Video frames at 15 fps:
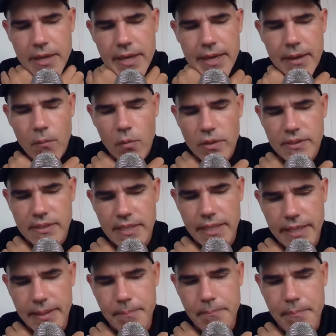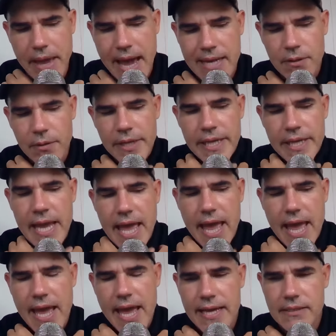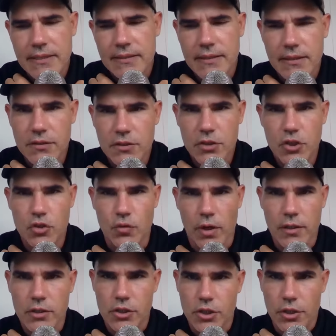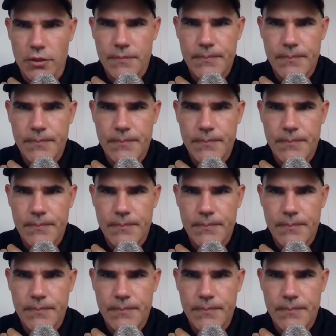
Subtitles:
It was the battery as structure,